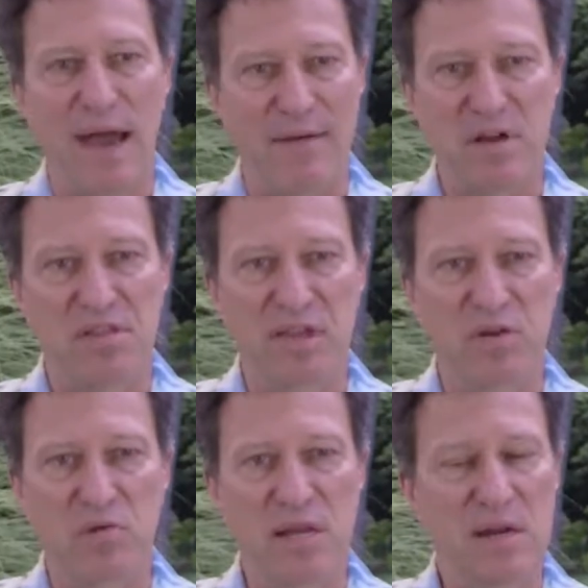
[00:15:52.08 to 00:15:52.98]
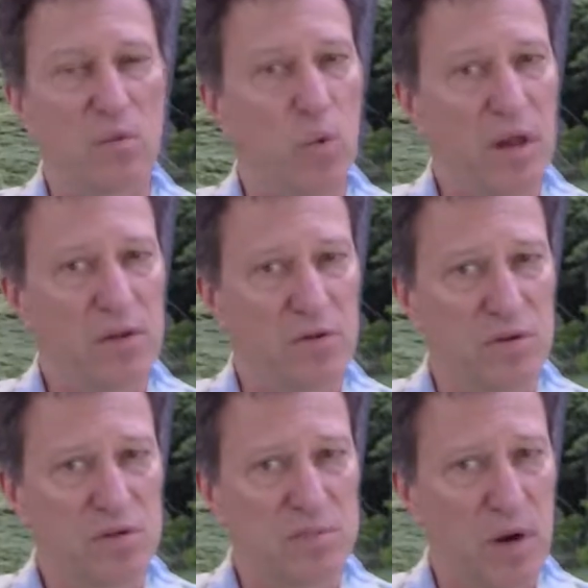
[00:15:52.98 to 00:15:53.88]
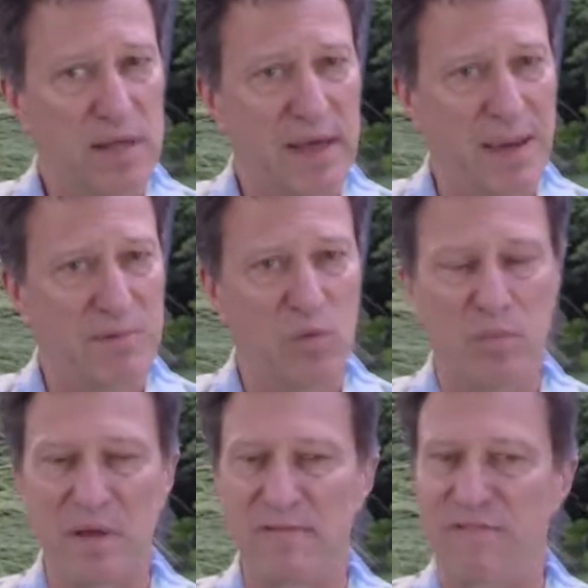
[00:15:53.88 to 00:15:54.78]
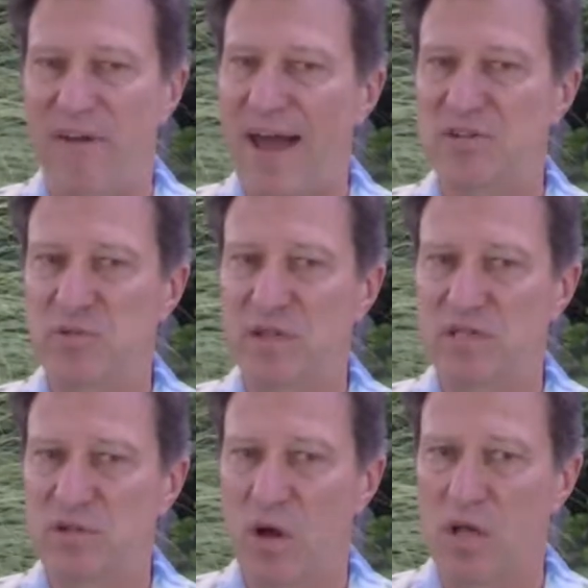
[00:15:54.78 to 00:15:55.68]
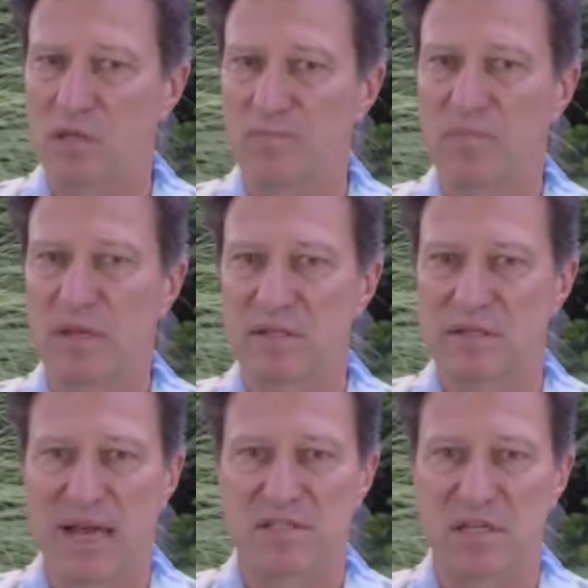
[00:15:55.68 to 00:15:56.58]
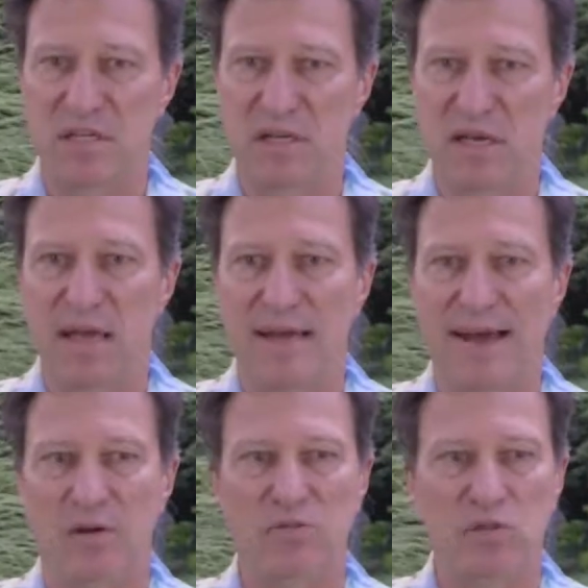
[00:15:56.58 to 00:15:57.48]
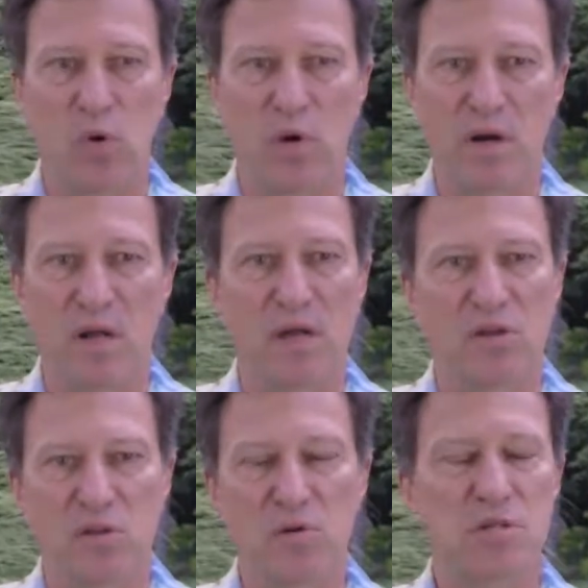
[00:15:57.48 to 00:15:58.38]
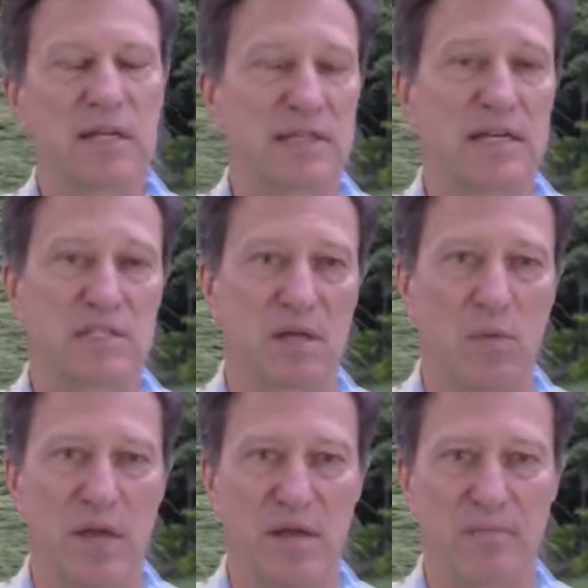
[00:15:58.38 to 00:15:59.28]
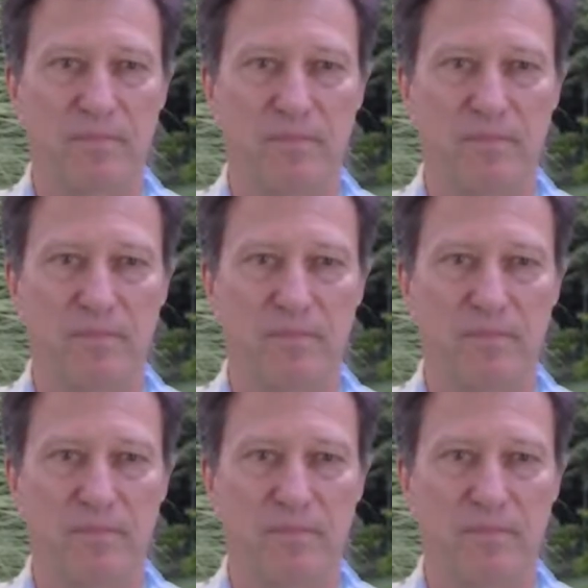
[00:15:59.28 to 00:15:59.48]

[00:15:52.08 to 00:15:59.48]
Everything you need and want in your new smart cabinet will be factory installed, tested, and out the door, usually in less than a week.